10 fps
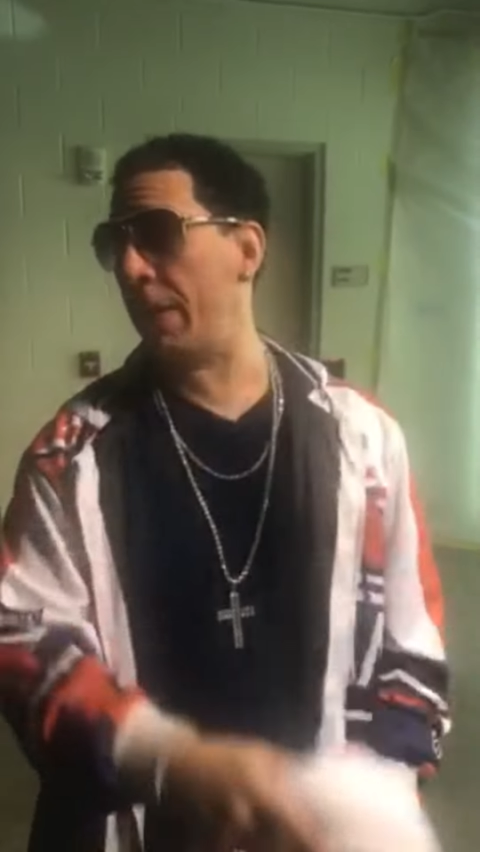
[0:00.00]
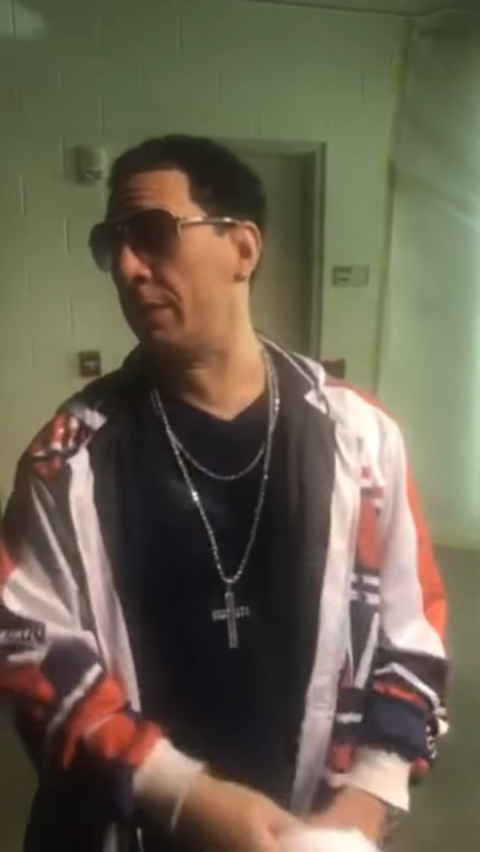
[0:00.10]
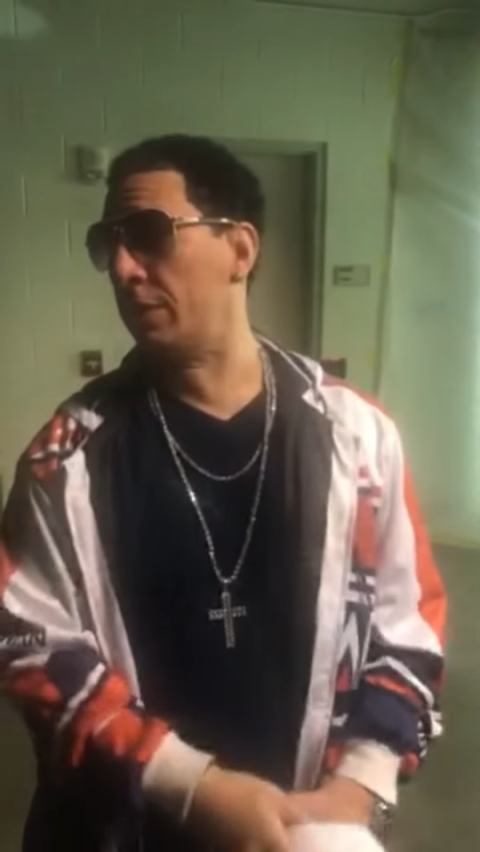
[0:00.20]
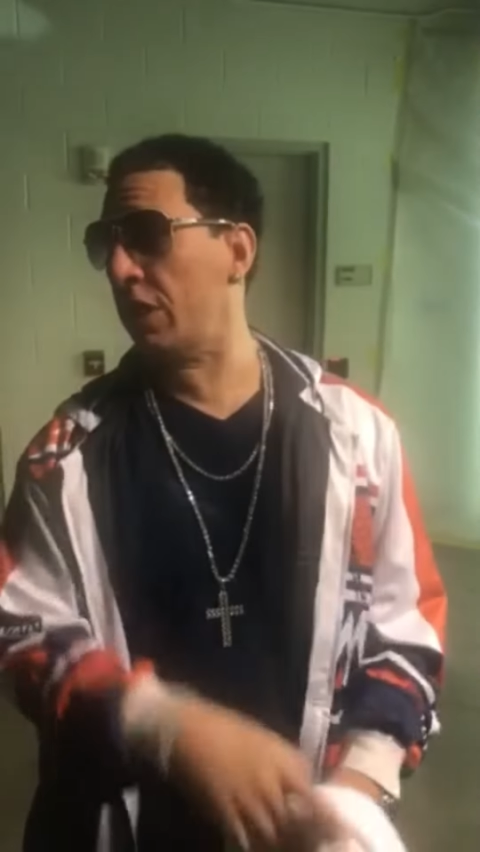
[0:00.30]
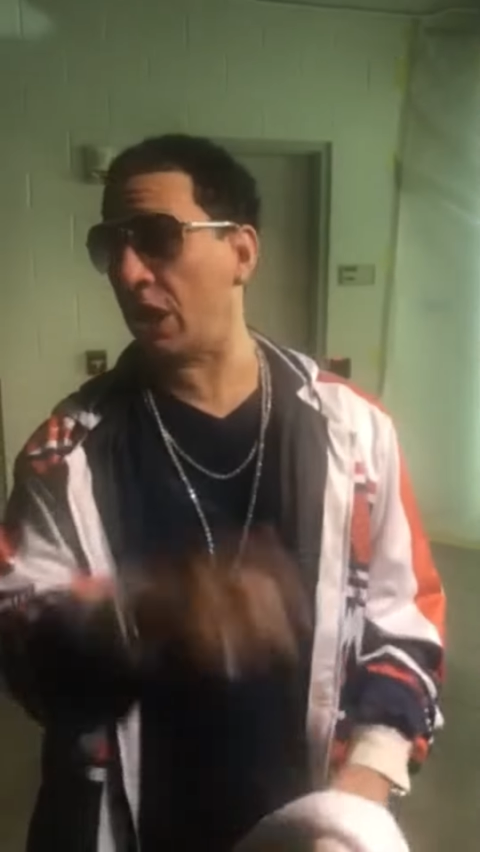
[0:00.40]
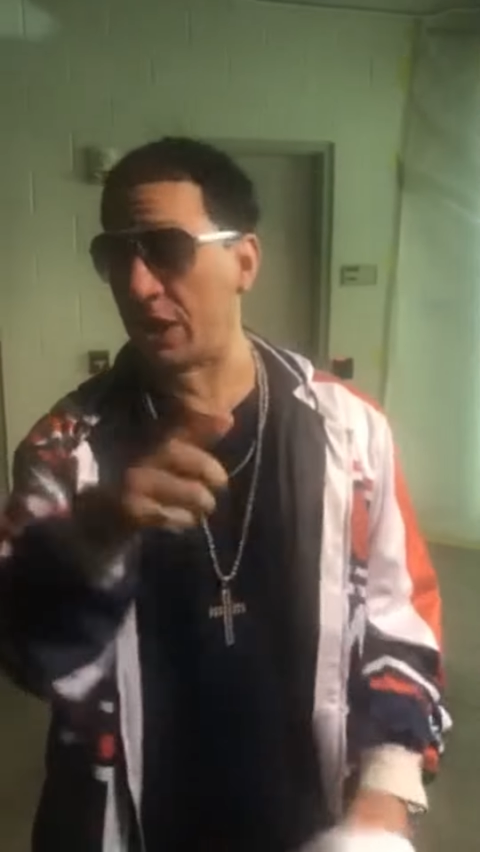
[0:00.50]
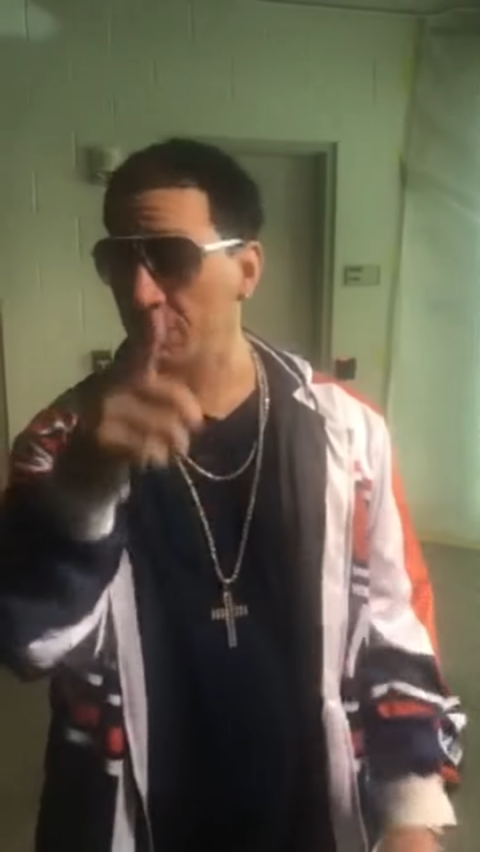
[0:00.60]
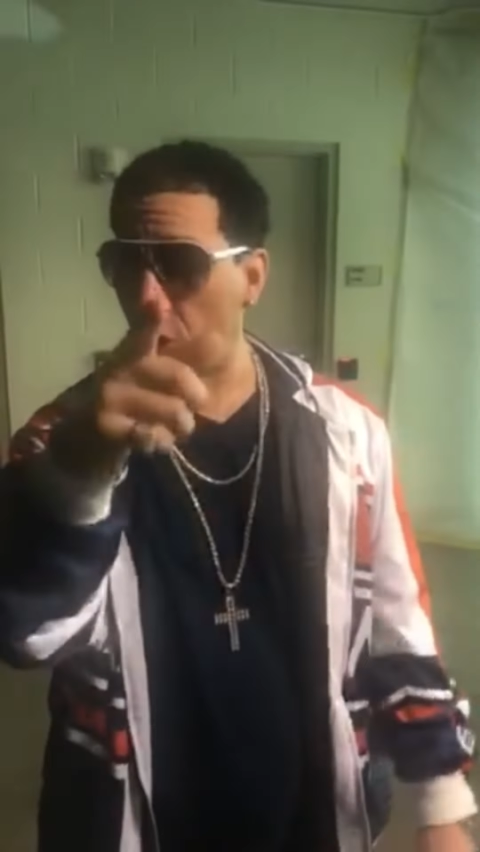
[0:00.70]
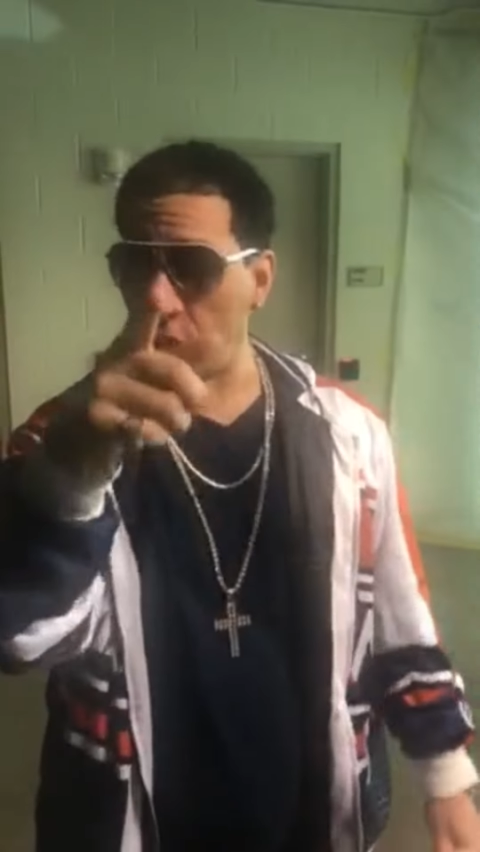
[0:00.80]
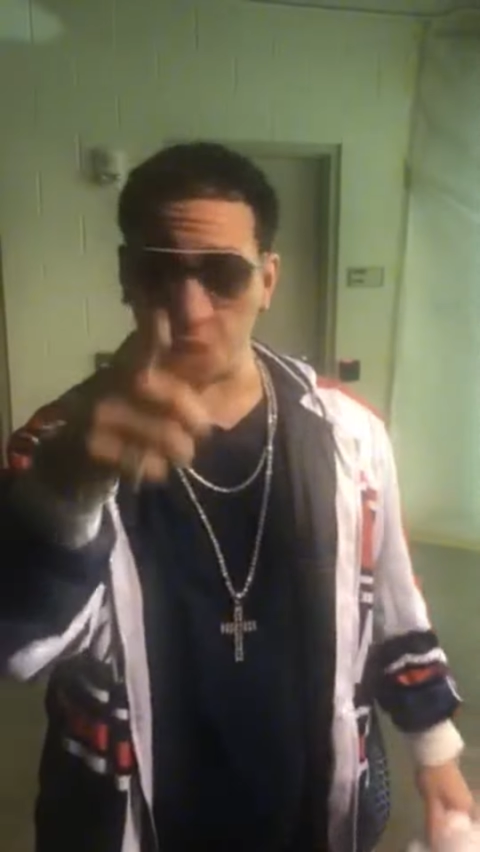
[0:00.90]
man. Y'all
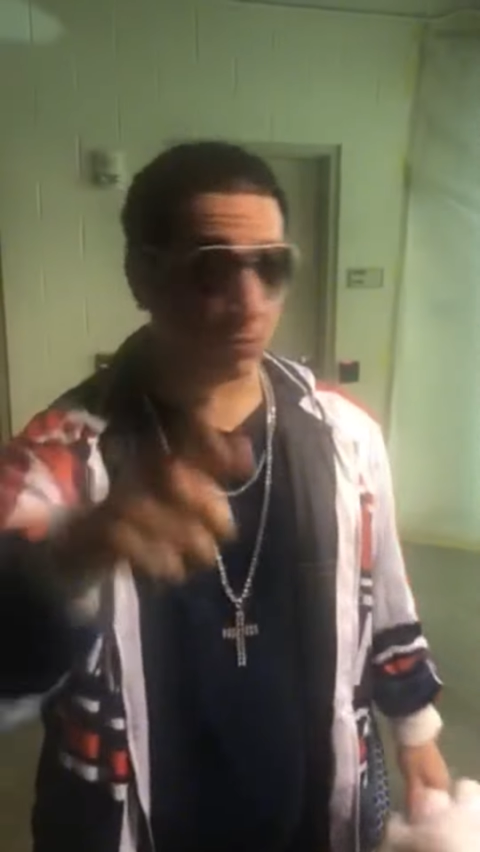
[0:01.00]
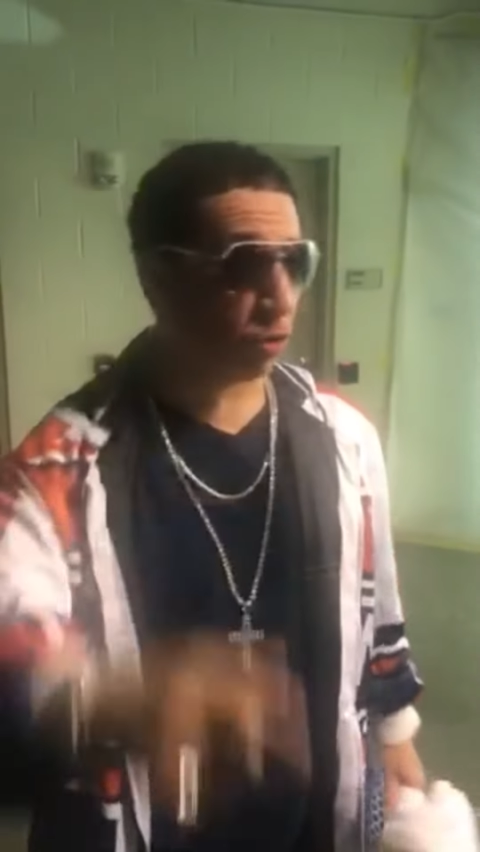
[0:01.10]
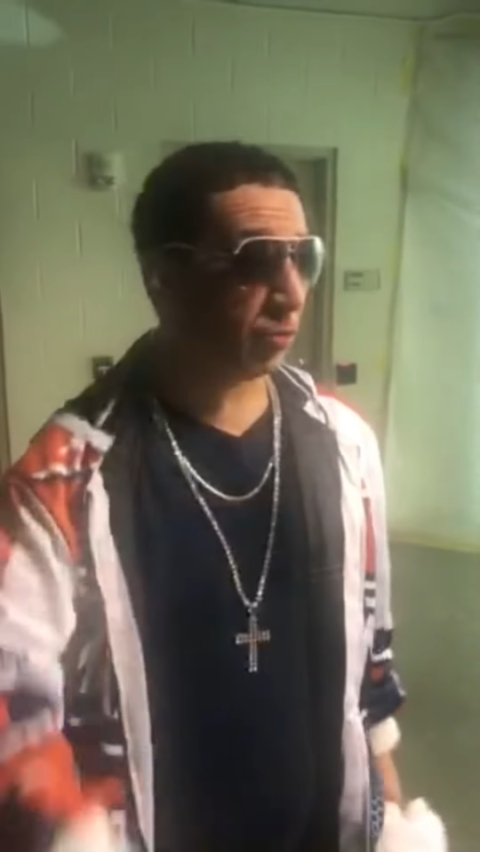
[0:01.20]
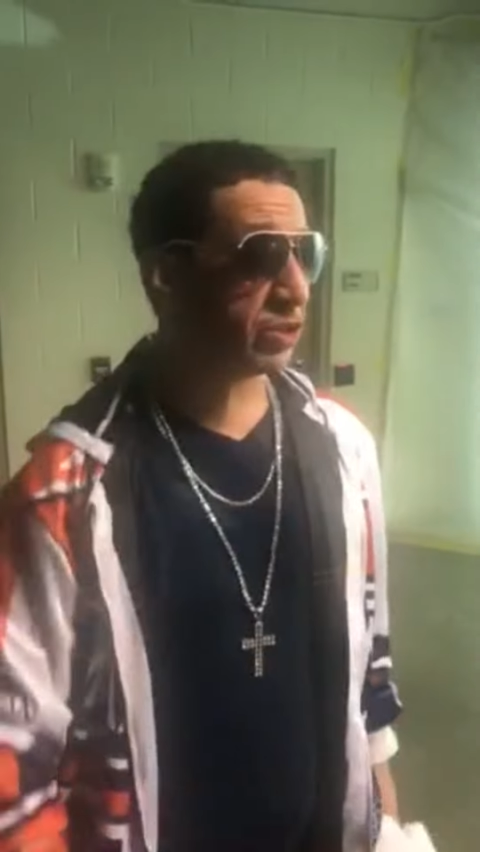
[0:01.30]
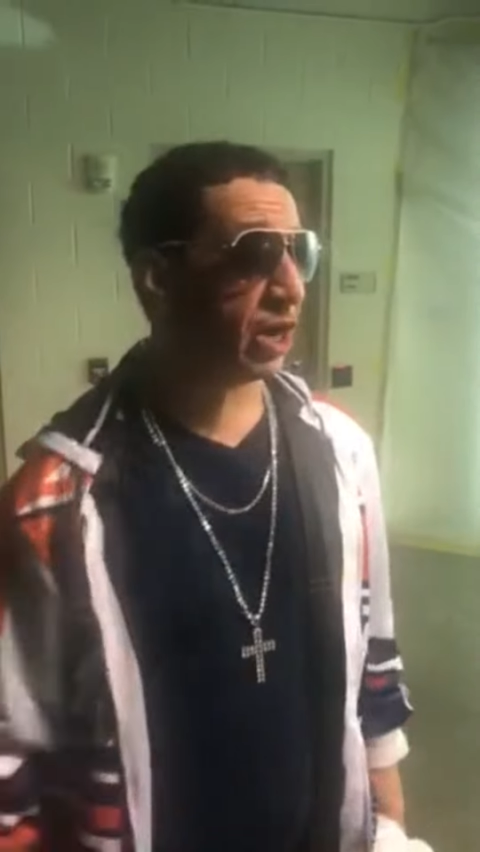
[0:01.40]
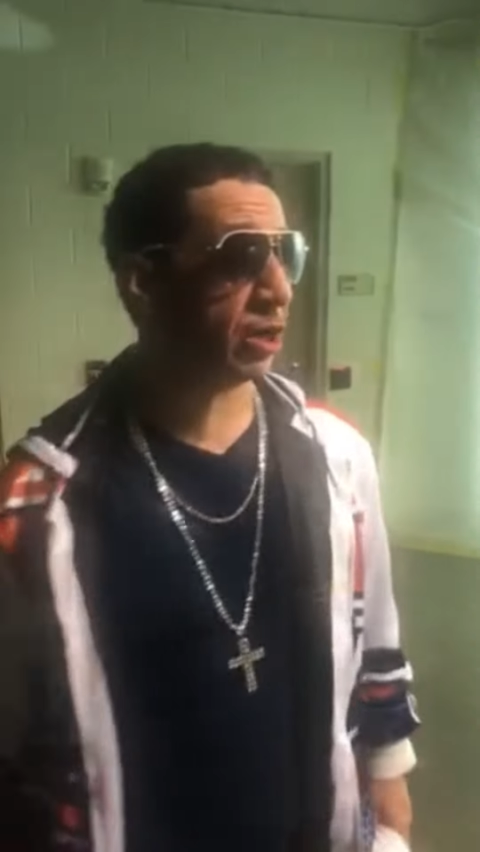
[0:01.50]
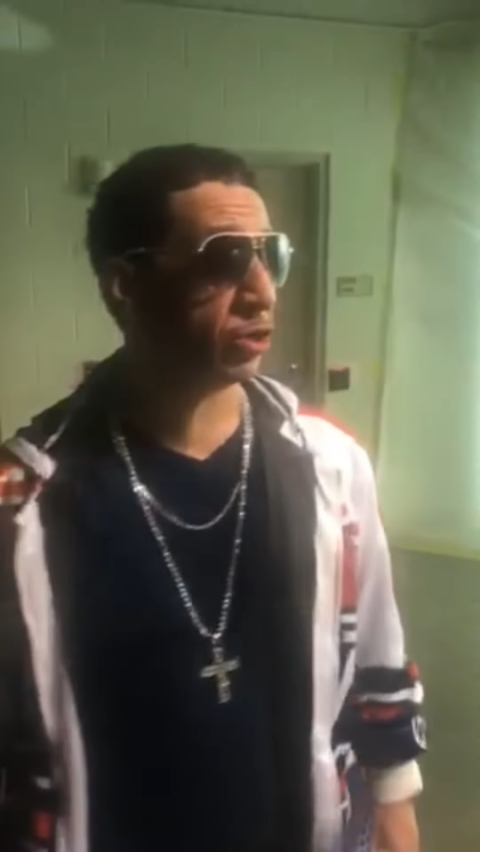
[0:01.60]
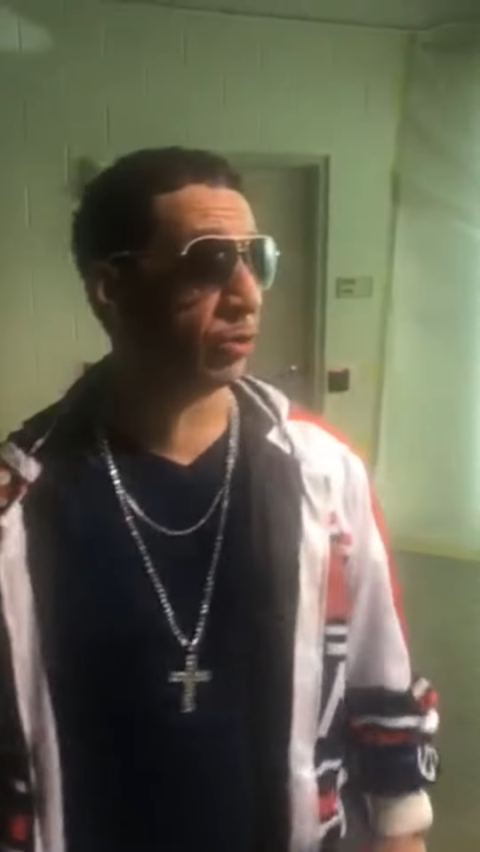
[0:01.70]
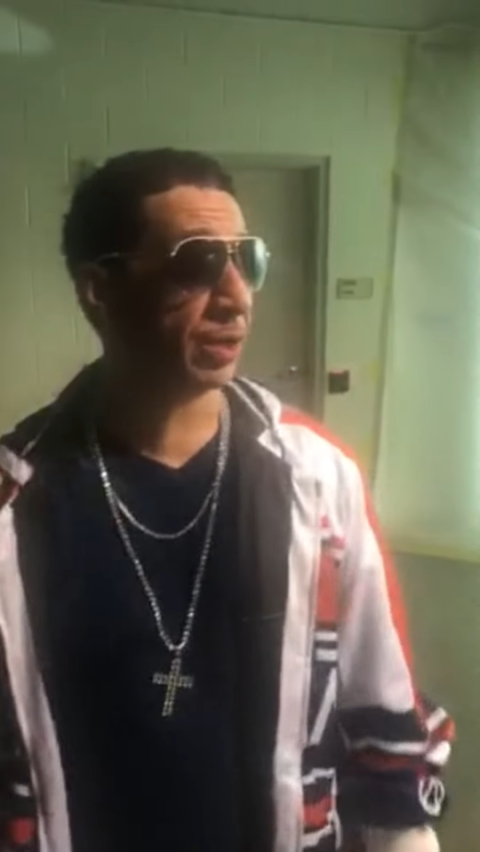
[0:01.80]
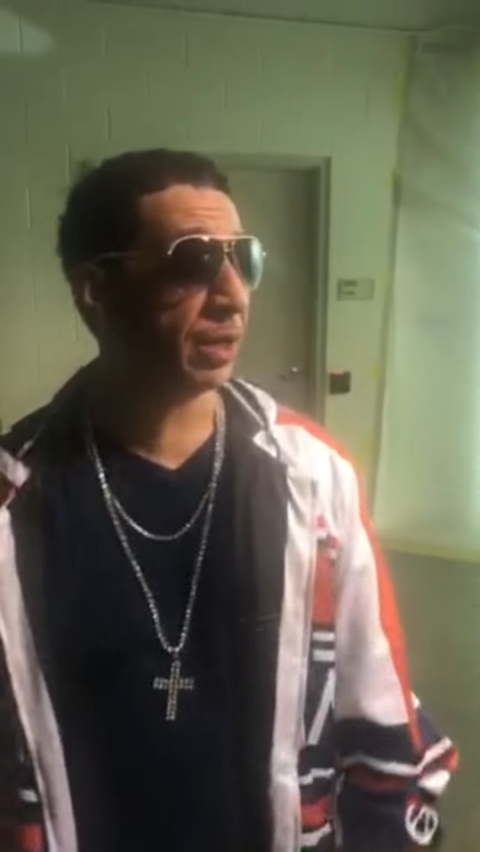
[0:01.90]
keep going, keep doing what y'all
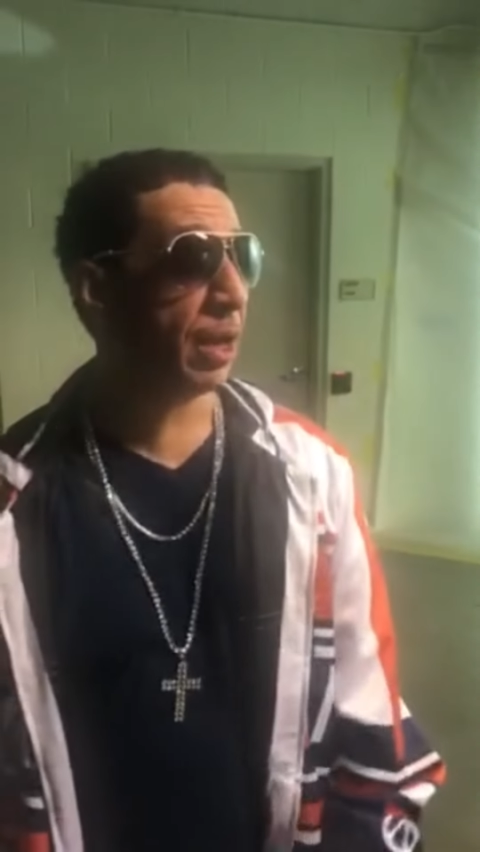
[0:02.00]
doing.